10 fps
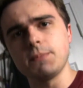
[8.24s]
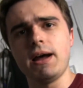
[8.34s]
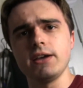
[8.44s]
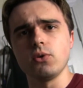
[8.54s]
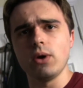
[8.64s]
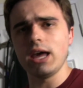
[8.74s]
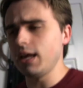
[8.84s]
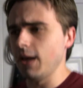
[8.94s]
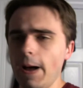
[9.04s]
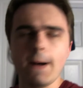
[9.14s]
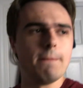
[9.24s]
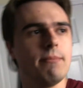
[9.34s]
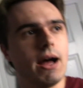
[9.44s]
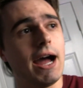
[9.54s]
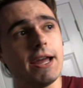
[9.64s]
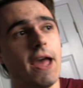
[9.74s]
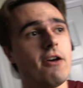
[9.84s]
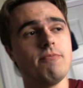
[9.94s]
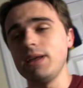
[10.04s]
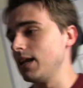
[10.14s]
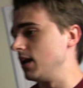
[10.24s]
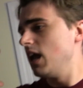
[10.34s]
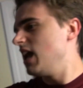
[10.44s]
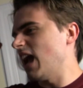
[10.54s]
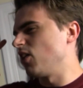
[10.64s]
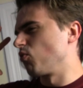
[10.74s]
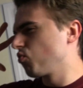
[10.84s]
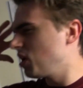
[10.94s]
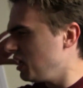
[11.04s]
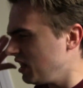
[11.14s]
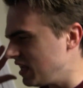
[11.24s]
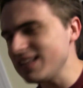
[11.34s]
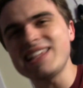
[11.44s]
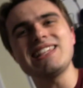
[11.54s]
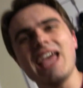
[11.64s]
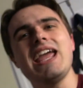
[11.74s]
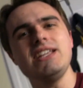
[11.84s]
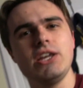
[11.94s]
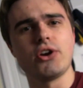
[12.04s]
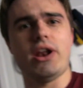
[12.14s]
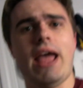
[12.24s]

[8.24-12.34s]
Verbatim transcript: By the way, um, I have been had a really insane year and a